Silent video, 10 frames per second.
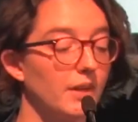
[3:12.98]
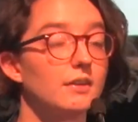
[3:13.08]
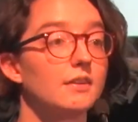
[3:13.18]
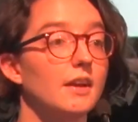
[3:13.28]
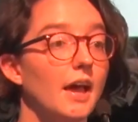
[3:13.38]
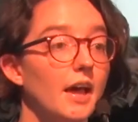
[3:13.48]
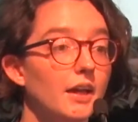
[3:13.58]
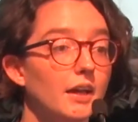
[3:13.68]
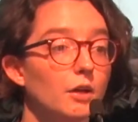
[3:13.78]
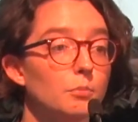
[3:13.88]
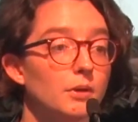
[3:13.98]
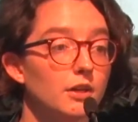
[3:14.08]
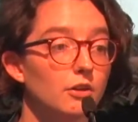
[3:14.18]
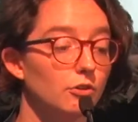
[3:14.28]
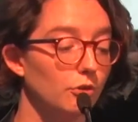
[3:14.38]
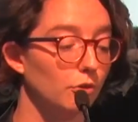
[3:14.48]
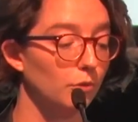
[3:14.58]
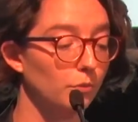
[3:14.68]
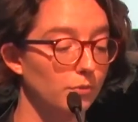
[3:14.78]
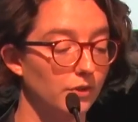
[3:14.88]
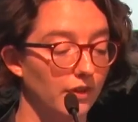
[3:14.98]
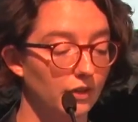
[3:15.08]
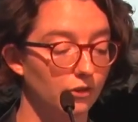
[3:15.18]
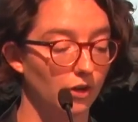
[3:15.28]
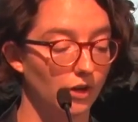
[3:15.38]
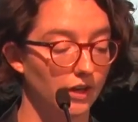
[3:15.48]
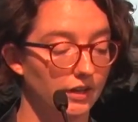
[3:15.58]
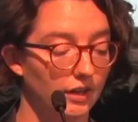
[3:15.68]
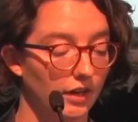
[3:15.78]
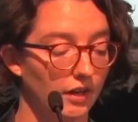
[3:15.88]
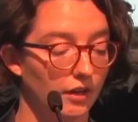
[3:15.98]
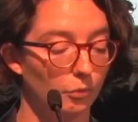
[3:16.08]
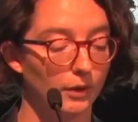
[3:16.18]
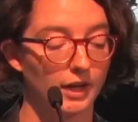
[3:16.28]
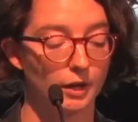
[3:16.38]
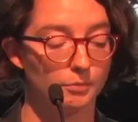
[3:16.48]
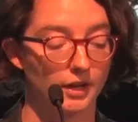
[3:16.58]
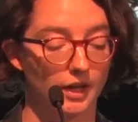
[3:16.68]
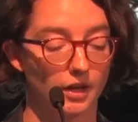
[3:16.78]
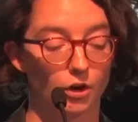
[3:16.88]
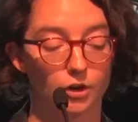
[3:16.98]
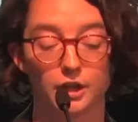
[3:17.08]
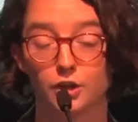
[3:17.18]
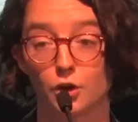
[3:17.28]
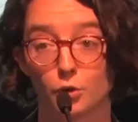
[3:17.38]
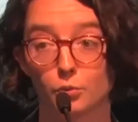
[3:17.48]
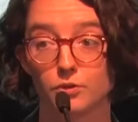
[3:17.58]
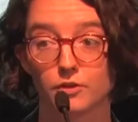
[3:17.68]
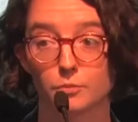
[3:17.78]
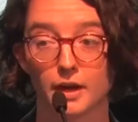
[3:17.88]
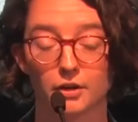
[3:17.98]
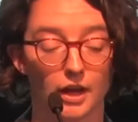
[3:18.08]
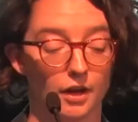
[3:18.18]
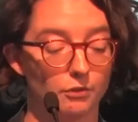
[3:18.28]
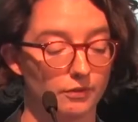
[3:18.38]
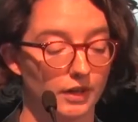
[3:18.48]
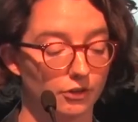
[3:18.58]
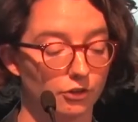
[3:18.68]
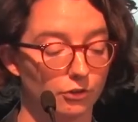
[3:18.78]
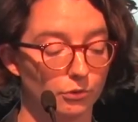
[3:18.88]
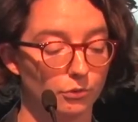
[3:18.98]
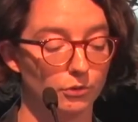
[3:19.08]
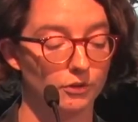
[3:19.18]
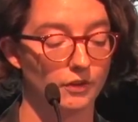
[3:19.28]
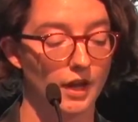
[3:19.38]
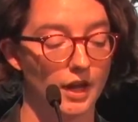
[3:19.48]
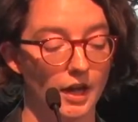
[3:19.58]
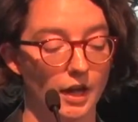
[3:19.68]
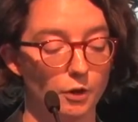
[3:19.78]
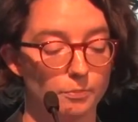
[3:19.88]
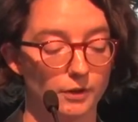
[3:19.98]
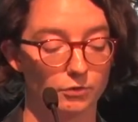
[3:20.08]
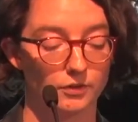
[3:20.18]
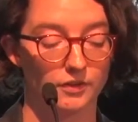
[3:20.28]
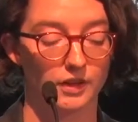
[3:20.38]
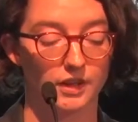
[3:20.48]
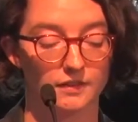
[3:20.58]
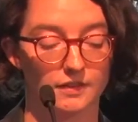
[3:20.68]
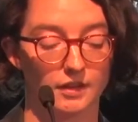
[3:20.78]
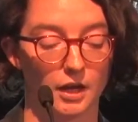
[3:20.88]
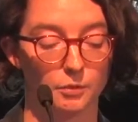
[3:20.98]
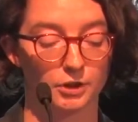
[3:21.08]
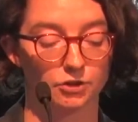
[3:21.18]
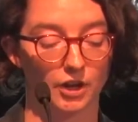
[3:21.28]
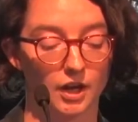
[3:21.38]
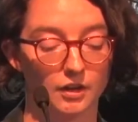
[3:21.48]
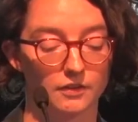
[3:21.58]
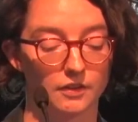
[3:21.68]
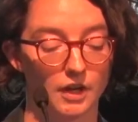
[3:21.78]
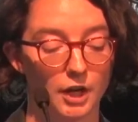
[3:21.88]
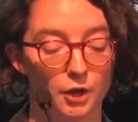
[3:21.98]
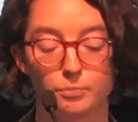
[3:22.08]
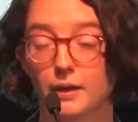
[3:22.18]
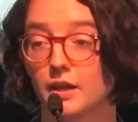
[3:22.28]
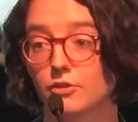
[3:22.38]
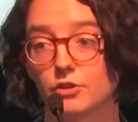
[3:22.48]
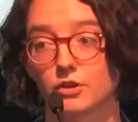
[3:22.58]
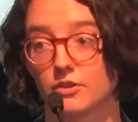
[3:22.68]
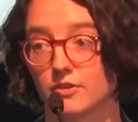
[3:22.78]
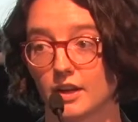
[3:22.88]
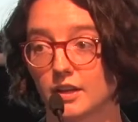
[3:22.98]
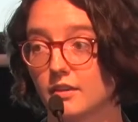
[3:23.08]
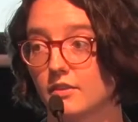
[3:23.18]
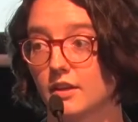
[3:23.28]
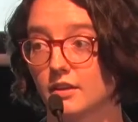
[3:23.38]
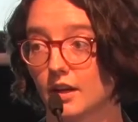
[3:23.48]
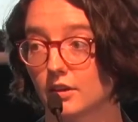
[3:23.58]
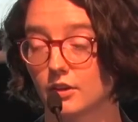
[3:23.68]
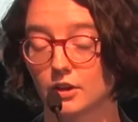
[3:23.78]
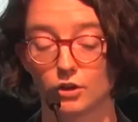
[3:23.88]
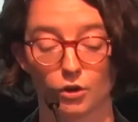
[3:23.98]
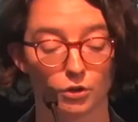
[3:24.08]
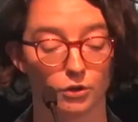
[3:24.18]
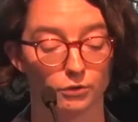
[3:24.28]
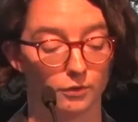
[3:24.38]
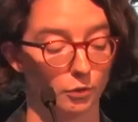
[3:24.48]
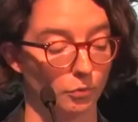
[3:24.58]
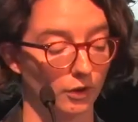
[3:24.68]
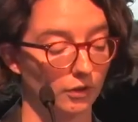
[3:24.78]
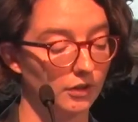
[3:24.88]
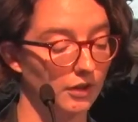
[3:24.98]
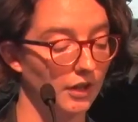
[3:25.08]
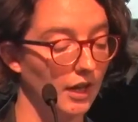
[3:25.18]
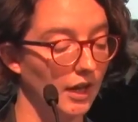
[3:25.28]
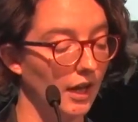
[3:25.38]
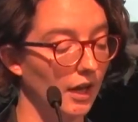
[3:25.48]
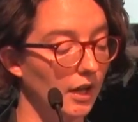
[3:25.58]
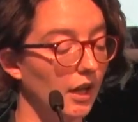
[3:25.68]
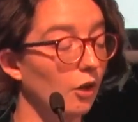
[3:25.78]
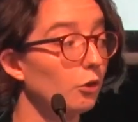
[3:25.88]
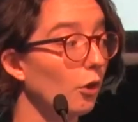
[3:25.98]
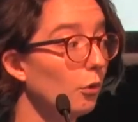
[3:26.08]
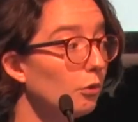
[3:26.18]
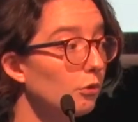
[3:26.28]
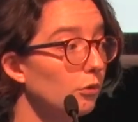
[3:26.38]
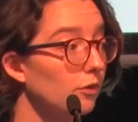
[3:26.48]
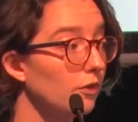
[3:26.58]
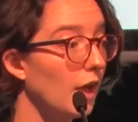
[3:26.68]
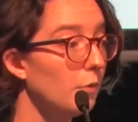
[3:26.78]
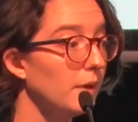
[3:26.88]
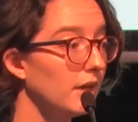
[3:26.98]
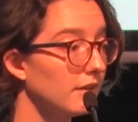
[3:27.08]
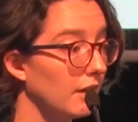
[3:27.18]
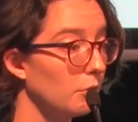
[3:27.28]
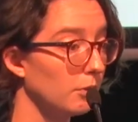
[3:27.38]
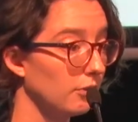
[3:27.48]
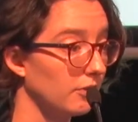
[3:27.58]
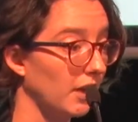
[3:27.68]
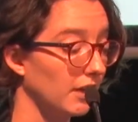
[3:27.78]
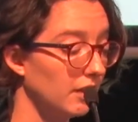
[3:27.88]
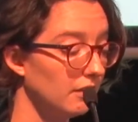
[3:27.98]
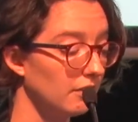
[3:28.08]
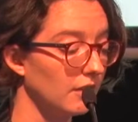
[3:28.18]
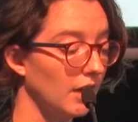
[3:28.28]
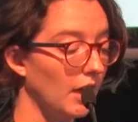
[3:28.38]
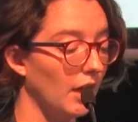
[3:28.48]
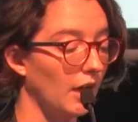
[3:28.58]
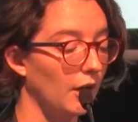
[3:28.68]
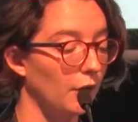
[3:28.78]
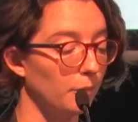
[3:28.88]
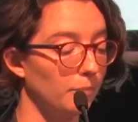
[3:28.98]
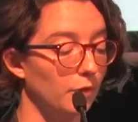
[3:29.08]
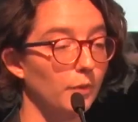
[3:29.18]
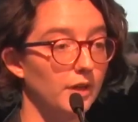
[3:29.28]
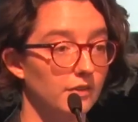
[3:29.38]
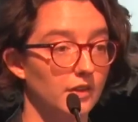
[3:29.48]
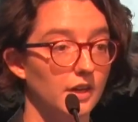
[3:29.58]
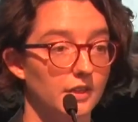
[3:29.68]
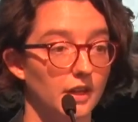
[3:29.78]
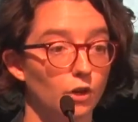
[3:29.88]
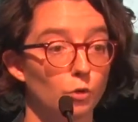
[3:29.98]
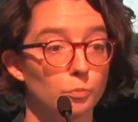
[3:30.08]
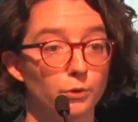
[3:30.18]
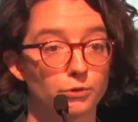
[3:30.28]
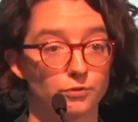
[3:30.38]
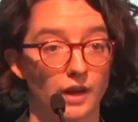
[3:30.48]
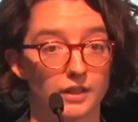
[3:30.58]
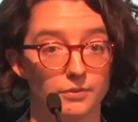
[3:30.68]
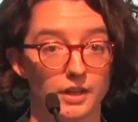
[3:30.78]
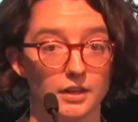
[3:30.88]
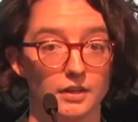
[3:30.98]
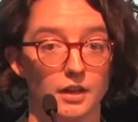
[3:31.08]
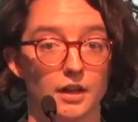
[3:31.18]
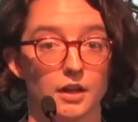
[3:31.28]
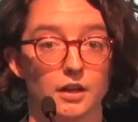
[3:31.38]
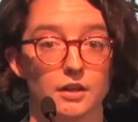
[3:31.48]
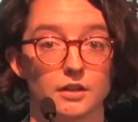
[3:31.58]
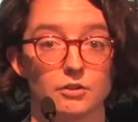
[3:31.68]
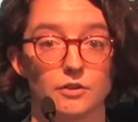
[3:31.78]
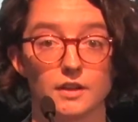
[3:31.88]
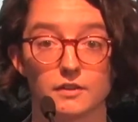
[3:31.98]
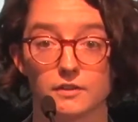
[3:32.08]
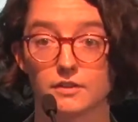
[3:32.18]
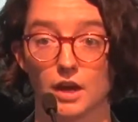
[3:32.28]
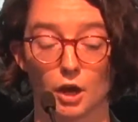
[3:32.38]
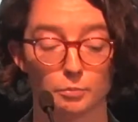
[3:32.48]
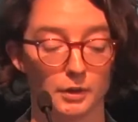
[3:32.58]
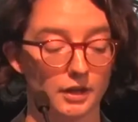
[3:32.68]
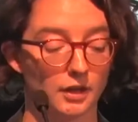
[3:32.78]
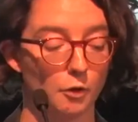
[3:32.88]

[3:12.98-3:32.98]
Today, I'm here to present on what IPA already knows about how financial tools build resilience to climate shocks based on studies conducted all over the world. I'll go through some example studies, the ones that I think are most relevant to this topic,